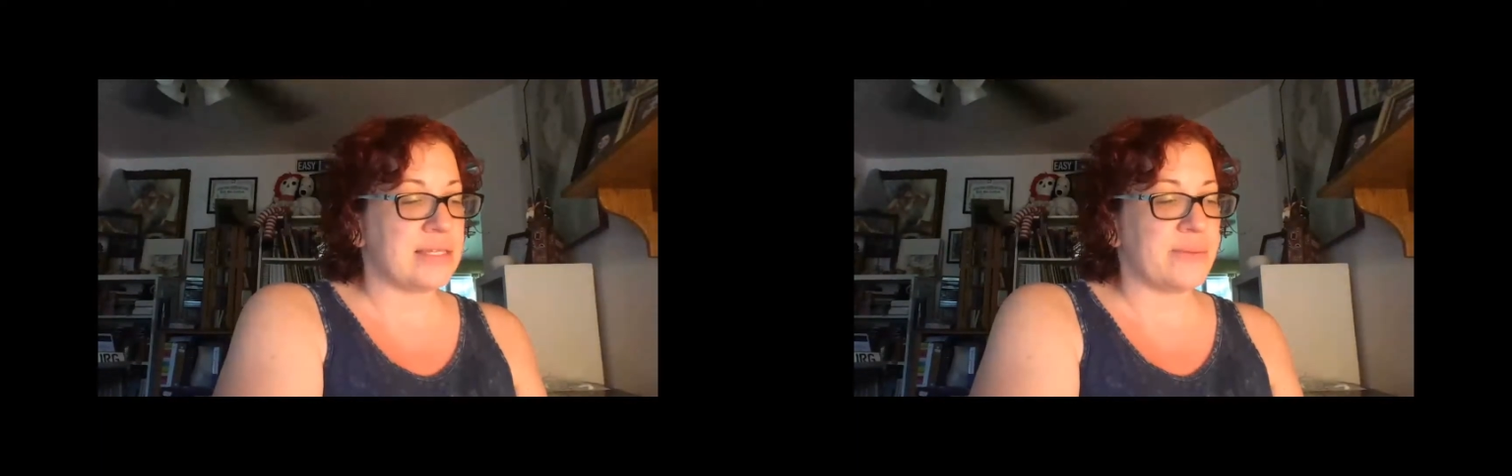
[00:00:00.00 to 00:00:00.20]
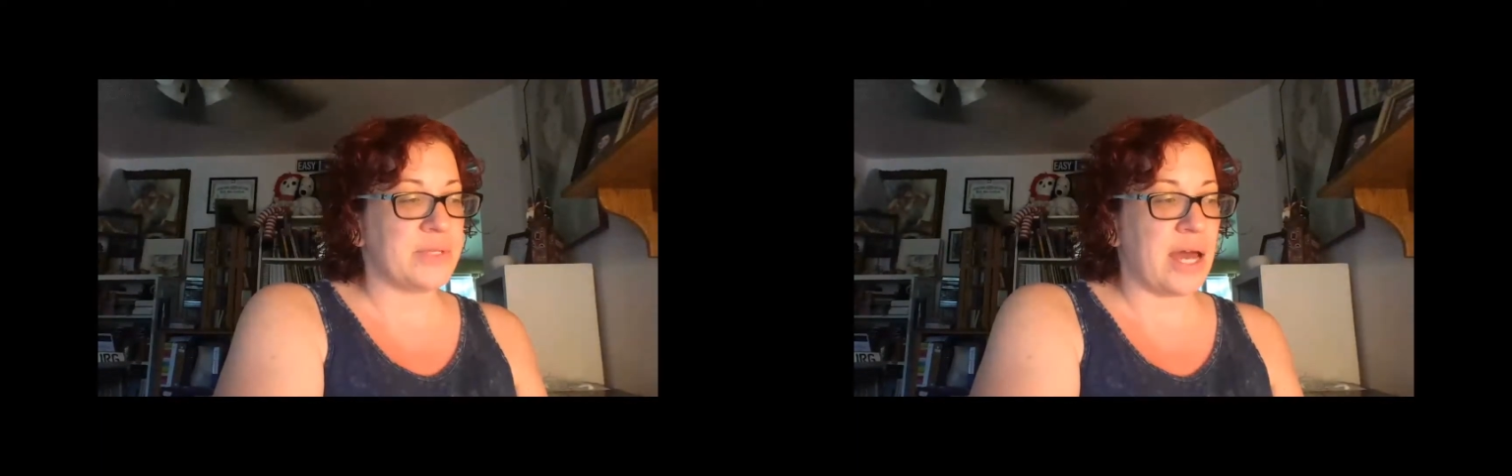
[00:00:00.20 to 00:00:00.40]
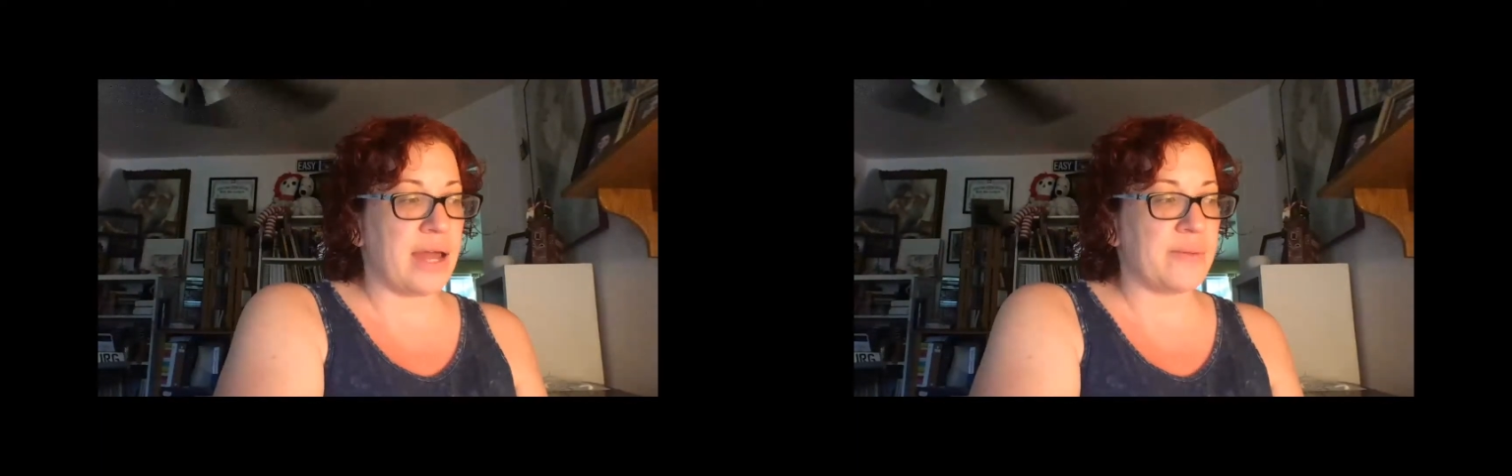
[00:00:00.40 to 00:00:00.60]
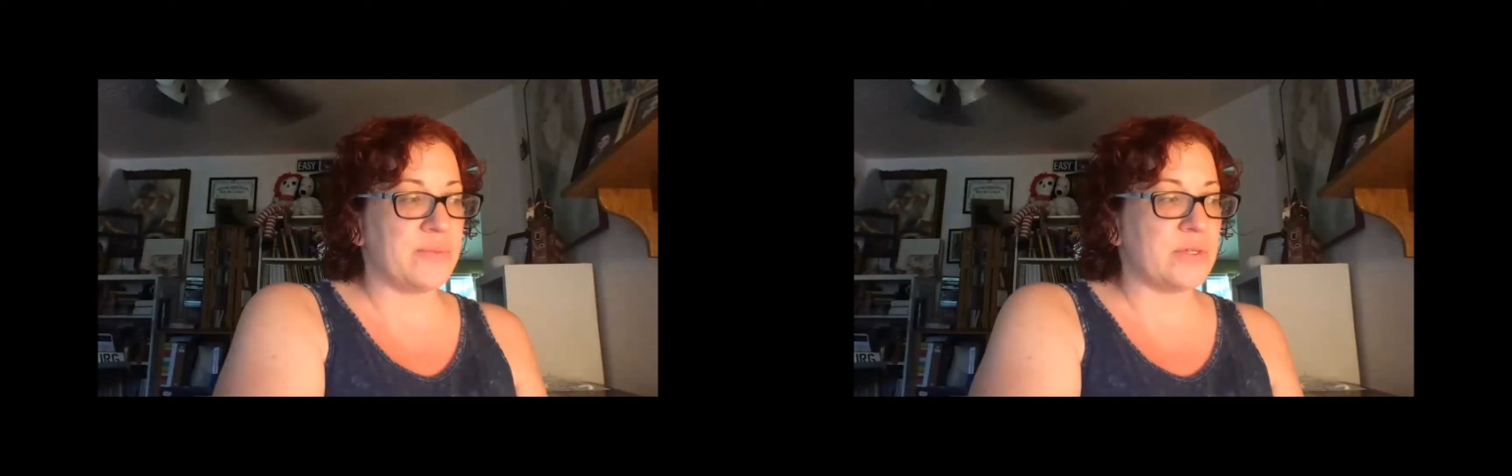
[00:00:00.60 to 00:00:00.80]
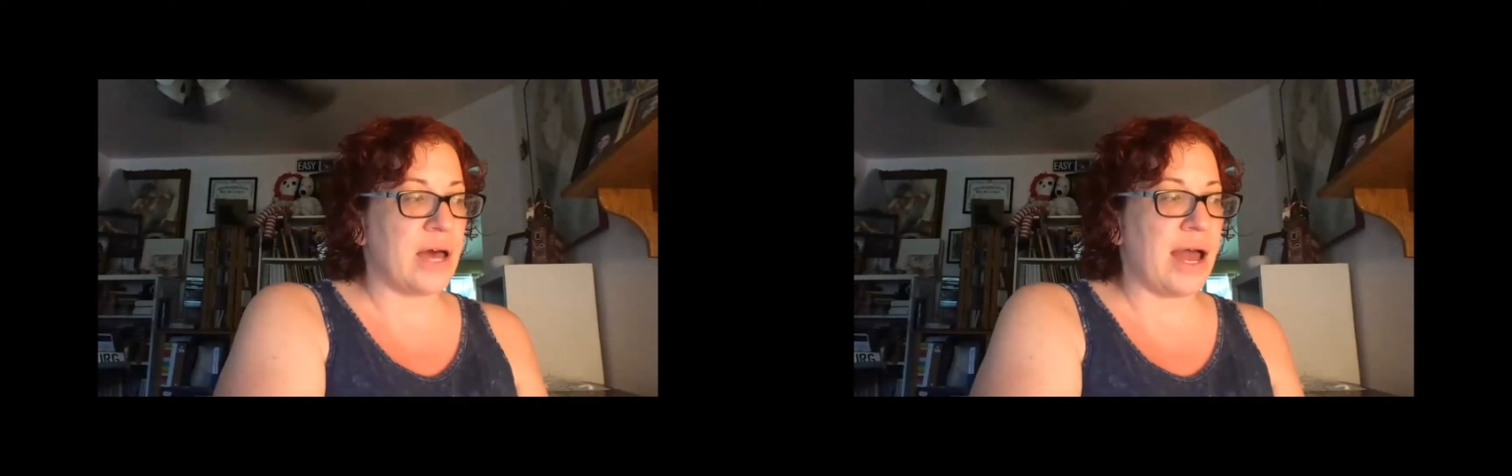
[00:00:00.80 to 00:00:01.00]

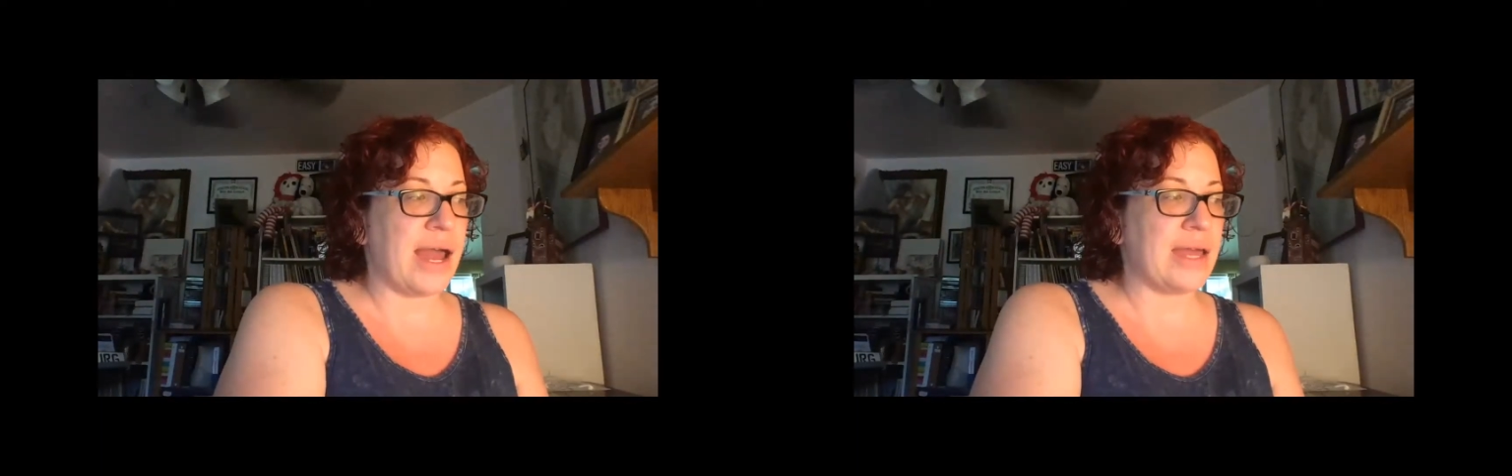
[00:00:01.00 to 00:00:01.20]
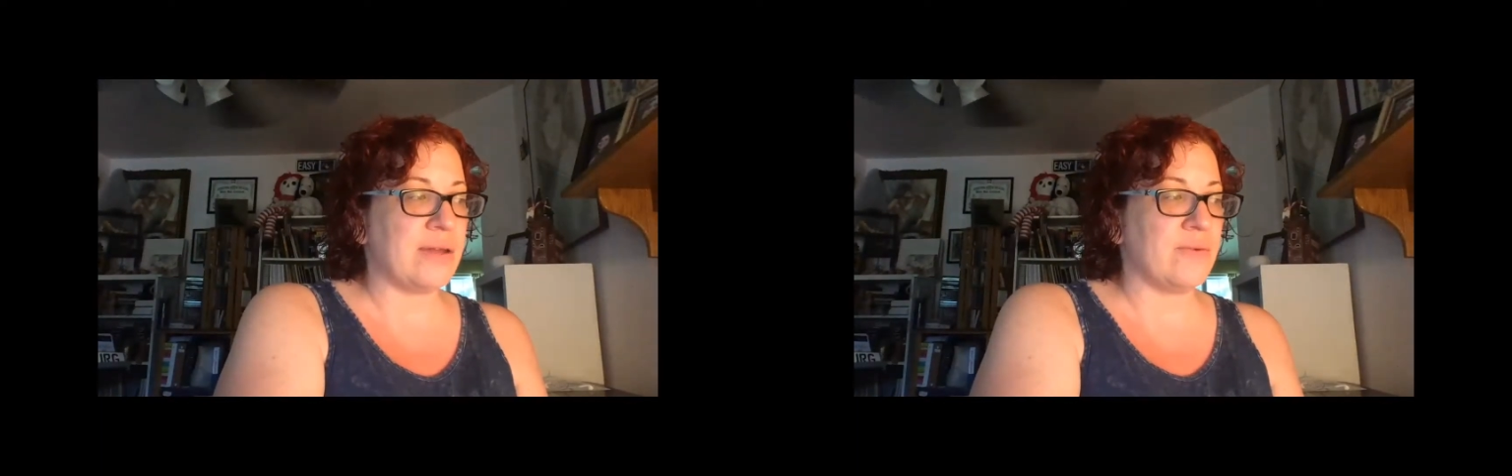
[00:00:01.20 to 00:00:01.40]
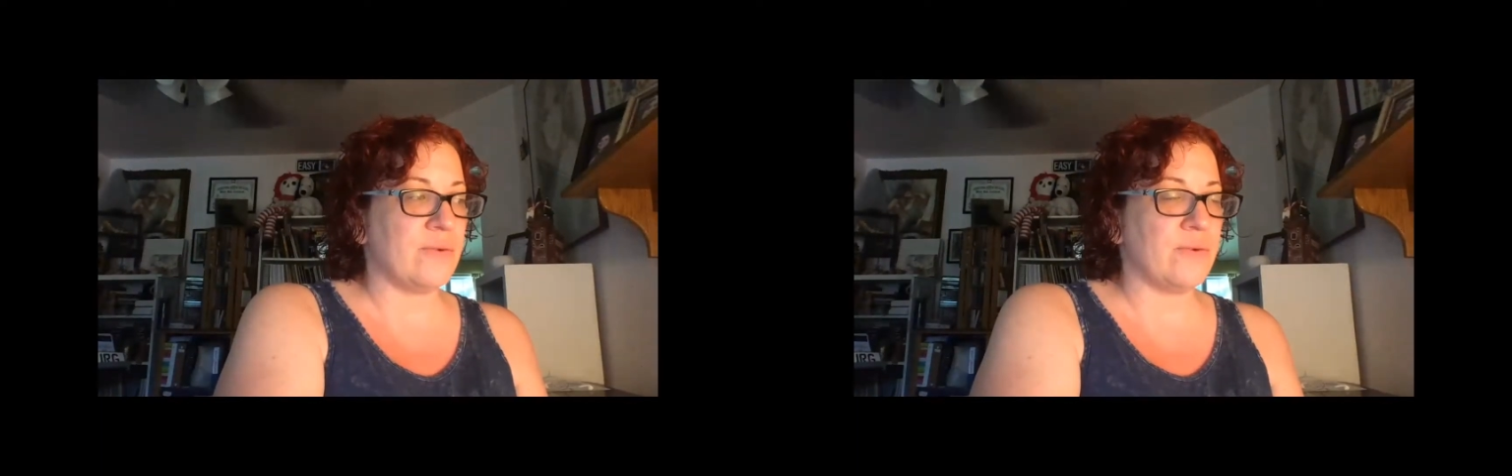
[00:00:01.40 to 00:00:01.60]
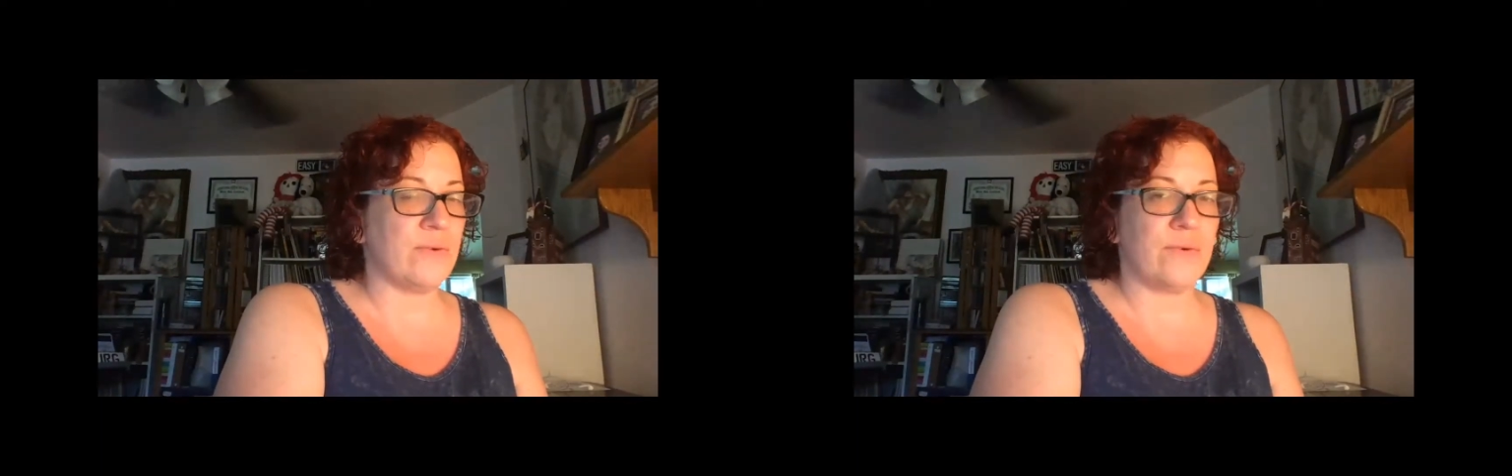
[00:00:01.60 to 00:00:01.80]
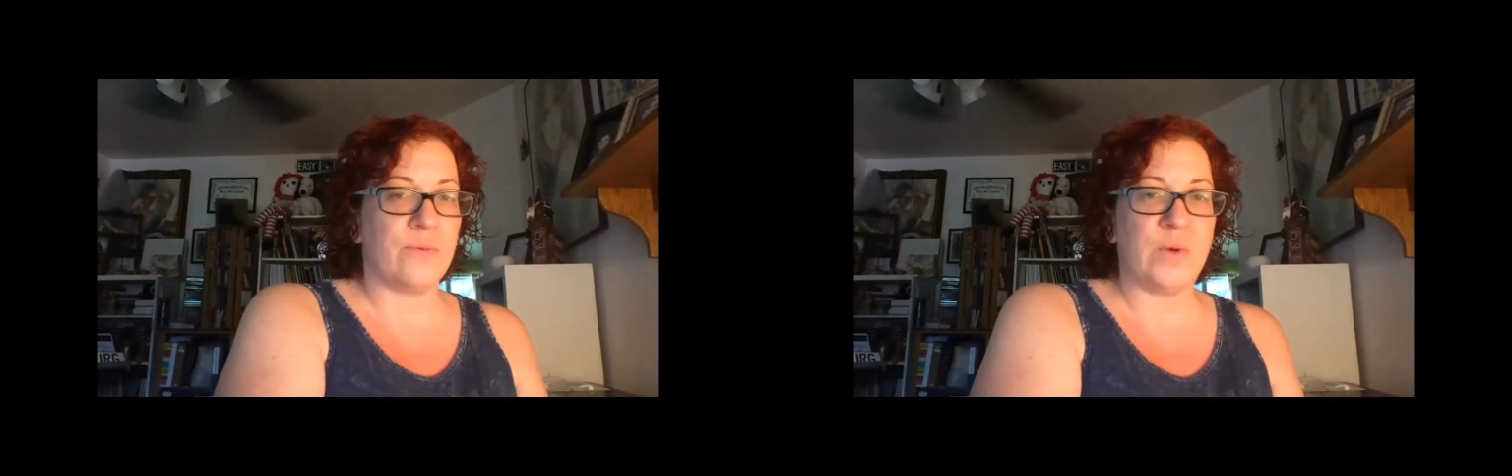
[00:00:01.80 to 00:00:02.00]
sometimes
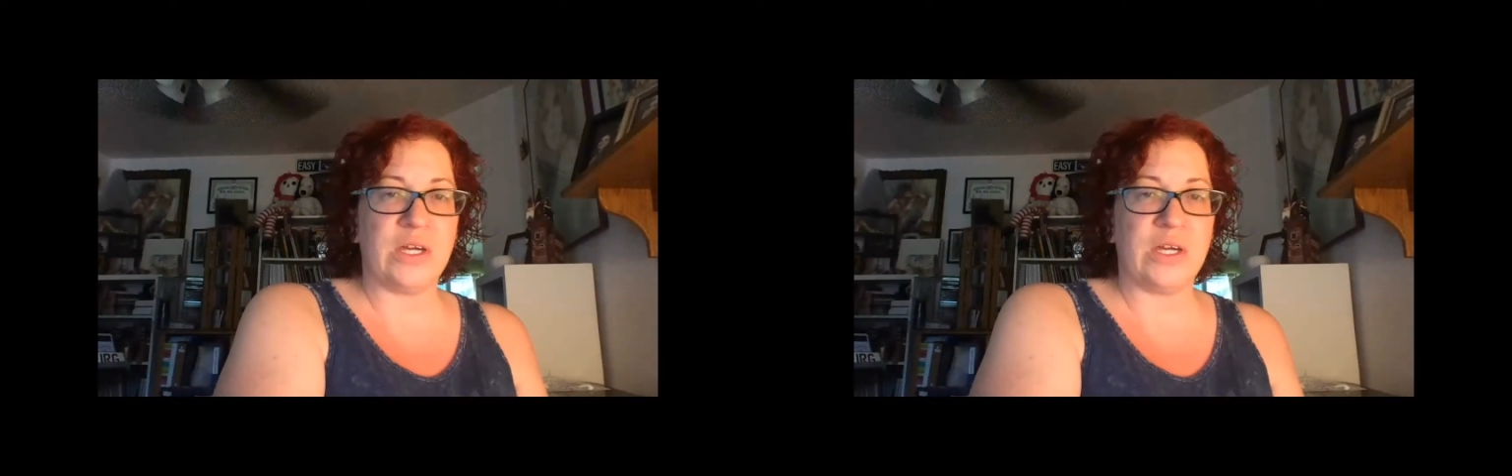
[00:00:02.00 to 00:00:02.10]
we